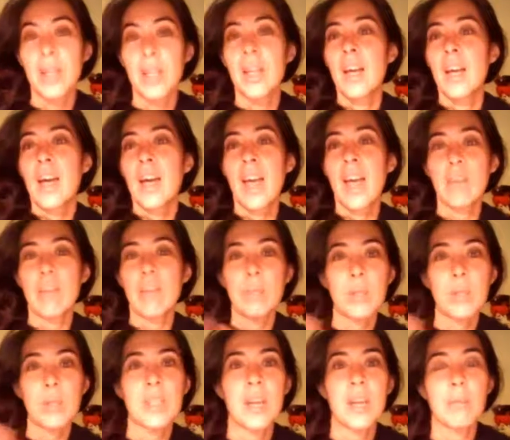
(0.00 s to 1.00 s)
have more
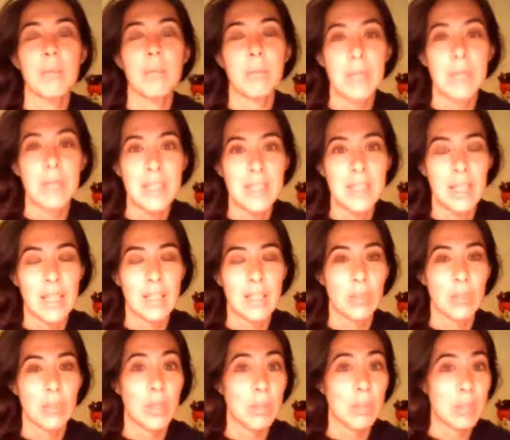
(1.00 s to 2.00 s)
time with my son so I
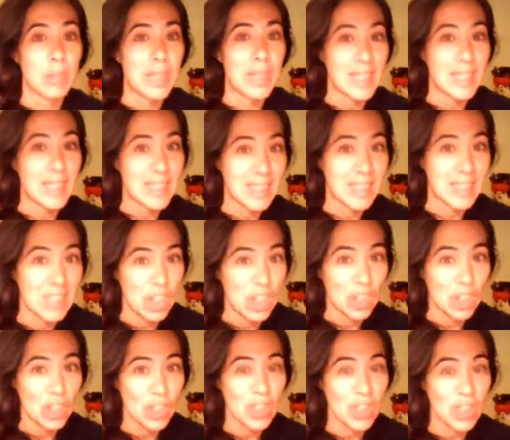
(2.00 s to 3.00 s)
could meet his
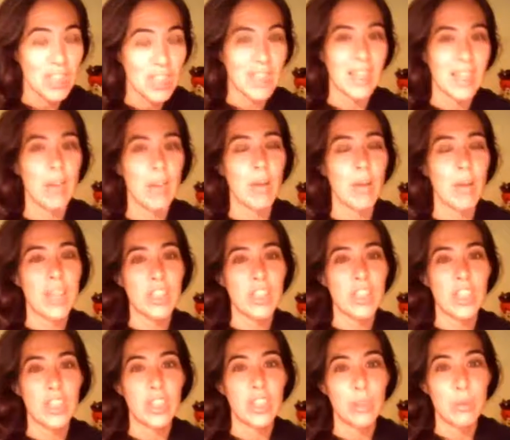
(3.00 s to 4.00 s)
teachers. Like now I actually
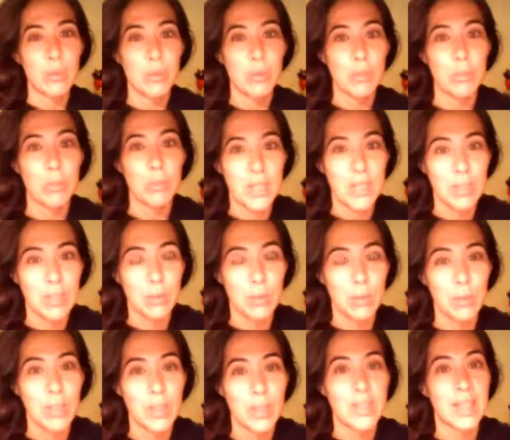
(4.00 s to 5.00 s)
go to his preschool. I
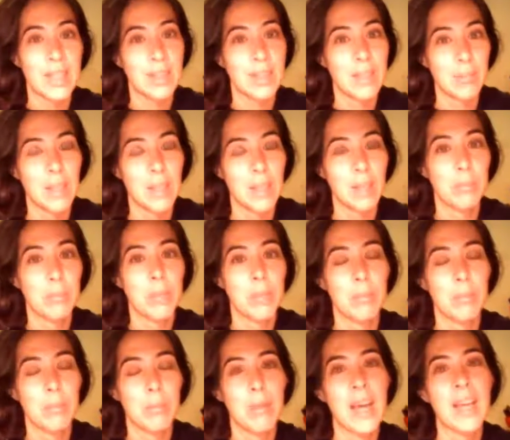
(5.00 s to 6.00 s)
take him there, bring him
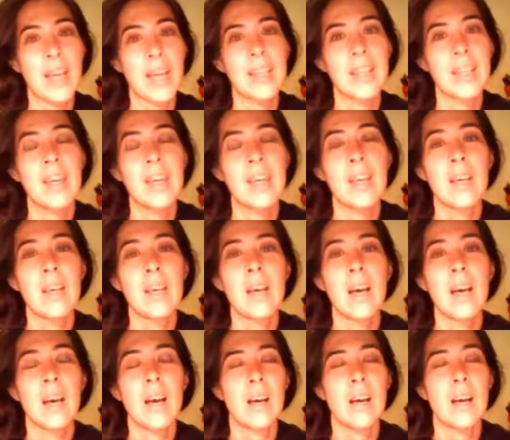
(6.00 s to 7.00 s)
back.
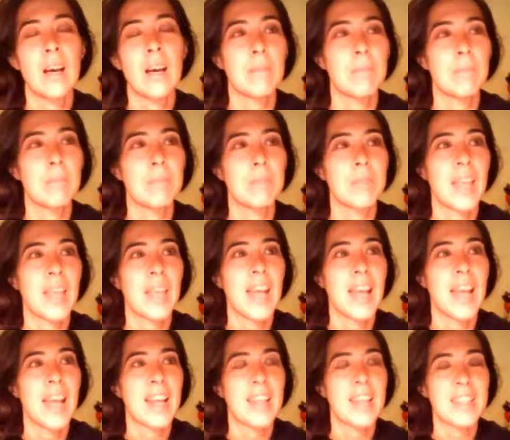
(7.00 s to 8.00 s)
And I
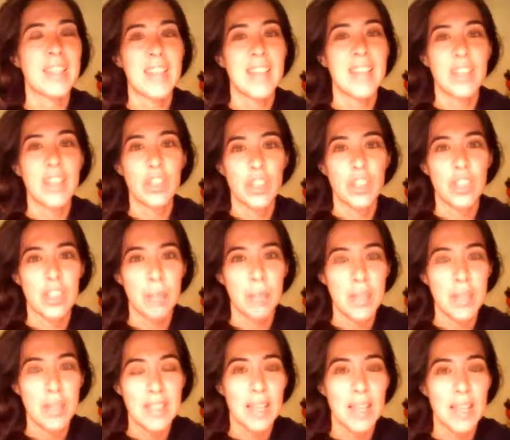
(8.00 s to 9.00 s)
get to actually spend
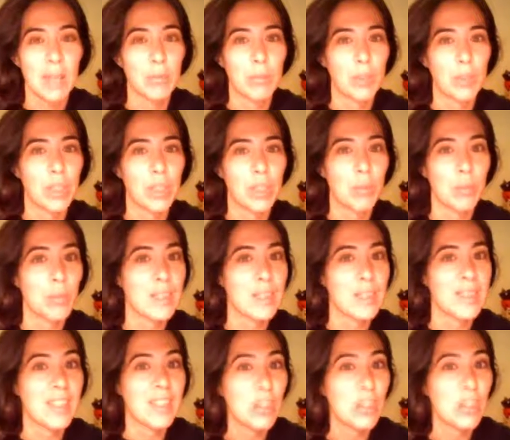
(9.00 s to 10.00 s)
time learning his
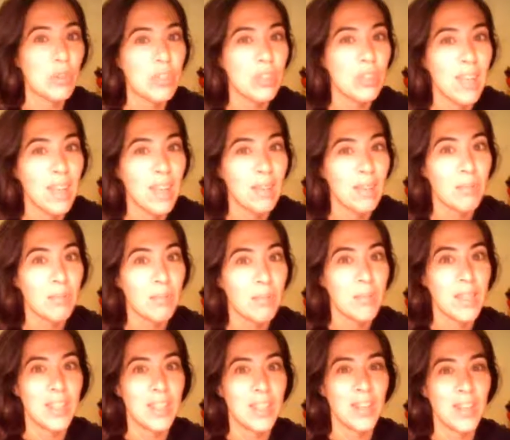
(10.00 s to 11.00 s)
teachers' names, and
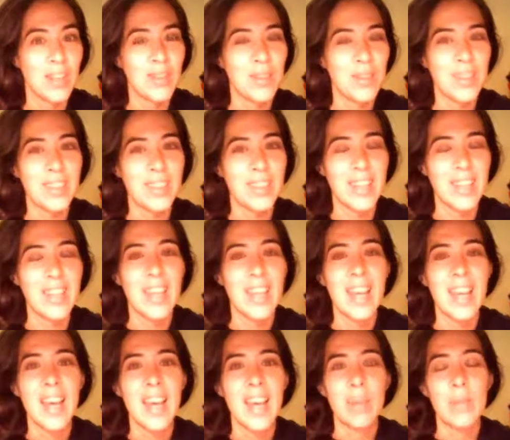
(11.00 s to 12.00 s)
all that.
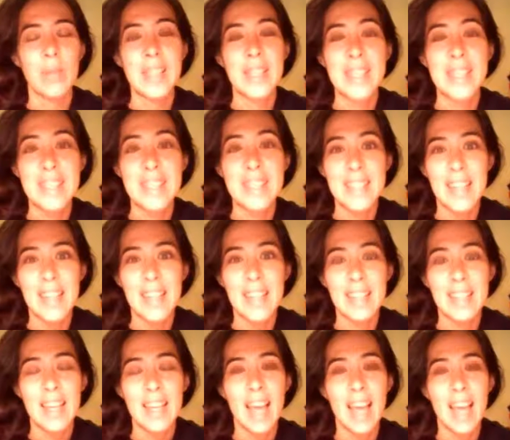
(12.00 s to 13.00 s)
And when he's sick,
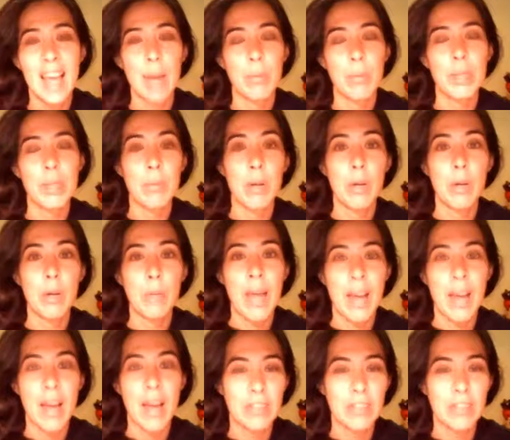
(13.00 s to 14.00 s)
I bring him home half a
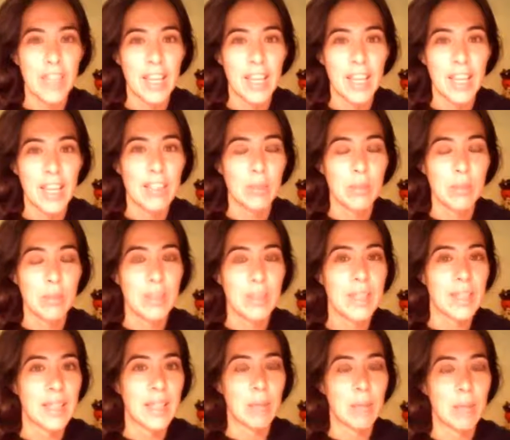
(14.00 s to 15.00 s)
day so he can take
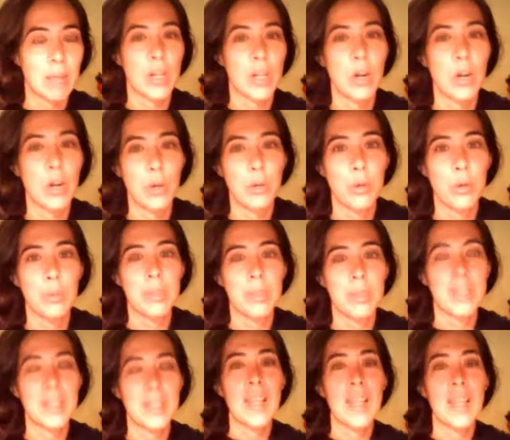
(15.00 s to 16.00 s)
naps at home. And
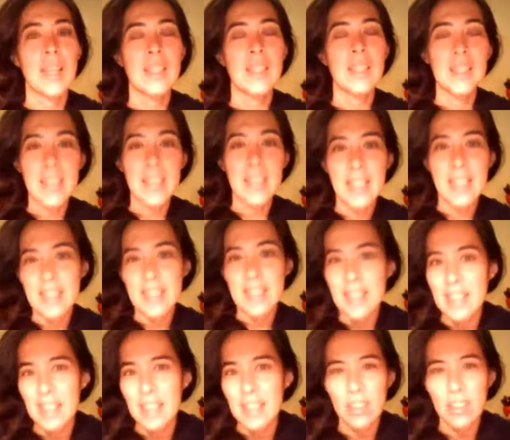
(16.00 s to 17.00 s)
these kinds of things I
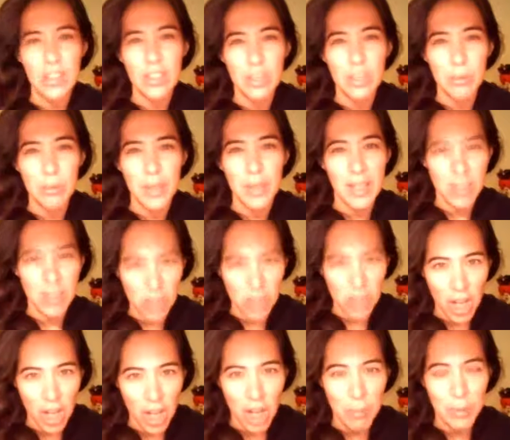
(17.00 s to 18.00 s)
couldn't do when I had a job.
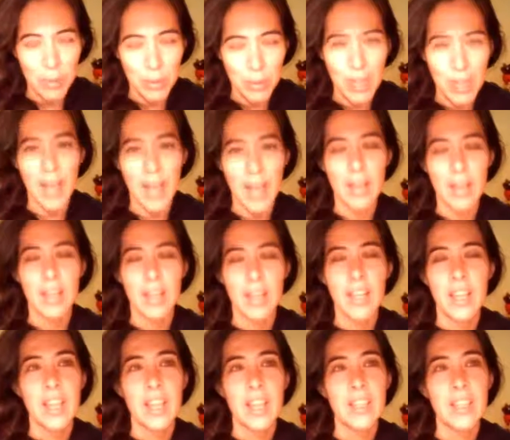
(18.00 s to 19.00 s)
Okay.
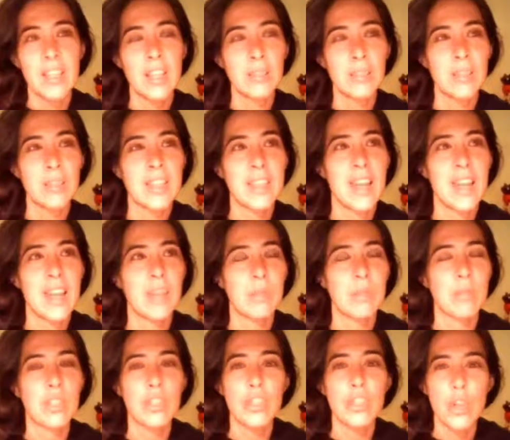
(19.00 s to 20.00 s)
Not only that, I was
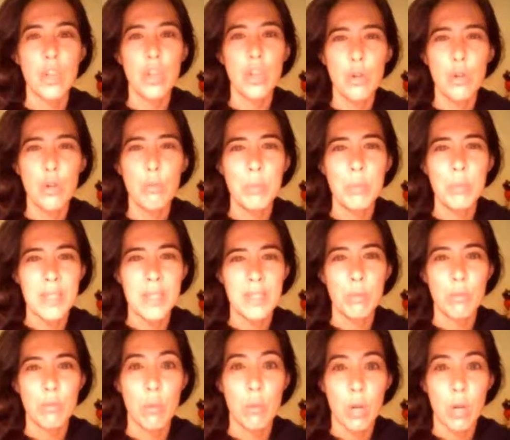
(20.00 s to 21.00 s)
so busy
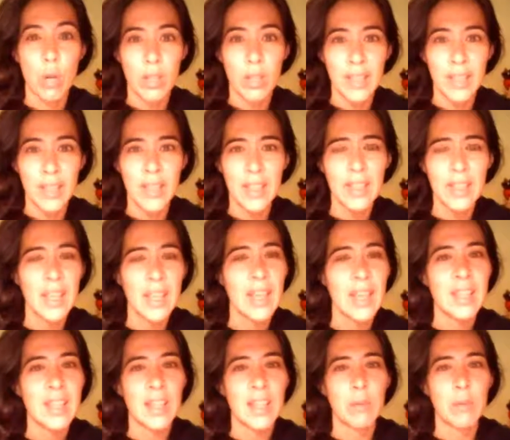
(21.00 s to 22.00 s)
working that I
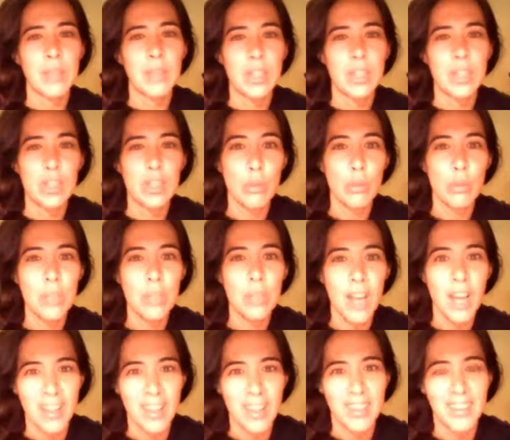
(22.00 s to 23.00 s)
would get so
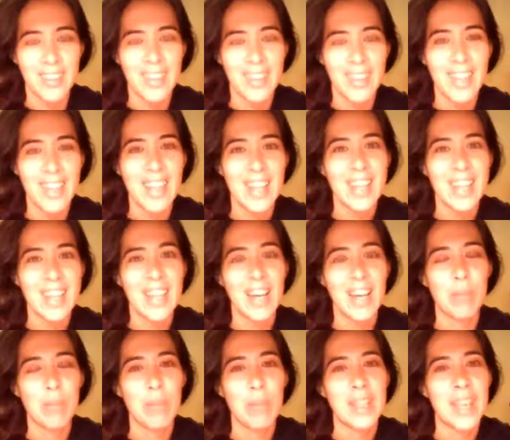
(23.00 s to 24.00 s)
tired that by
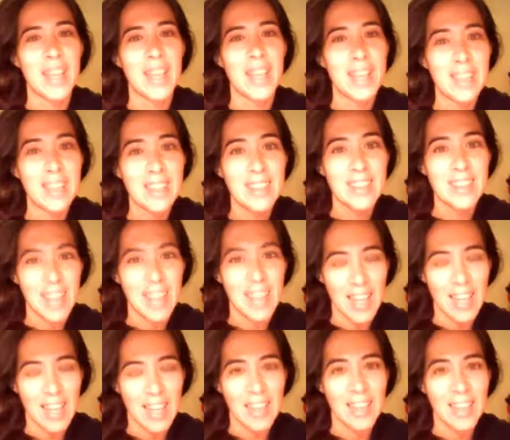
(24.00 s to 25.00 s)
the end of the day,
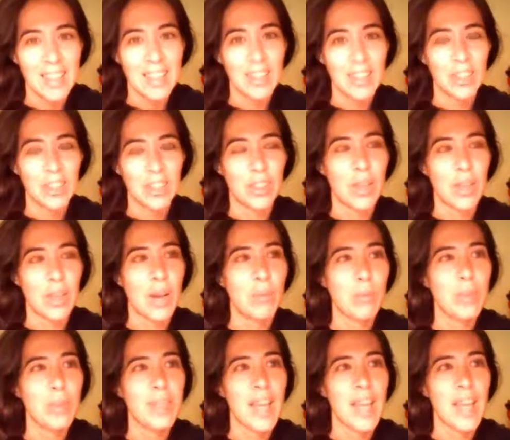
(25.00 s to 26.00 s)
I
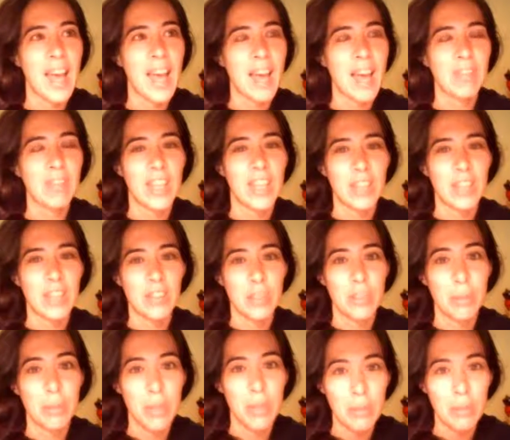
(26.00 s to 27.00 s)
wouldn't have the energy to play
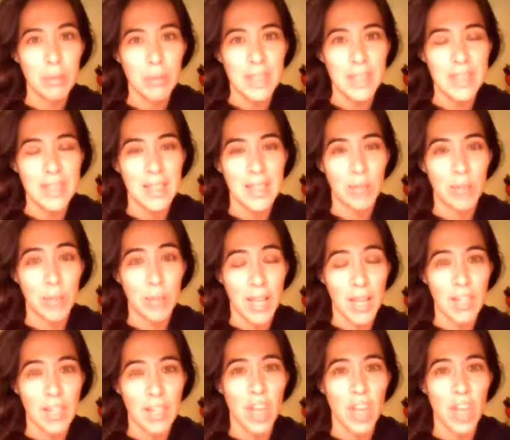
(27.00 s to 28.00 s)
with my son when I had a
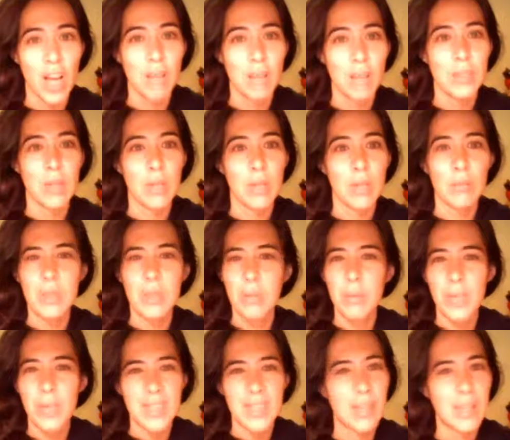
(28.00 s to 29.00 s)
job. So I really wanted to
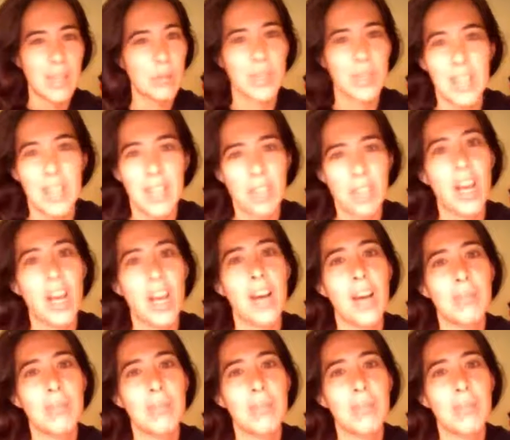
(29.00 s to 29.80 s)
get rid of that job,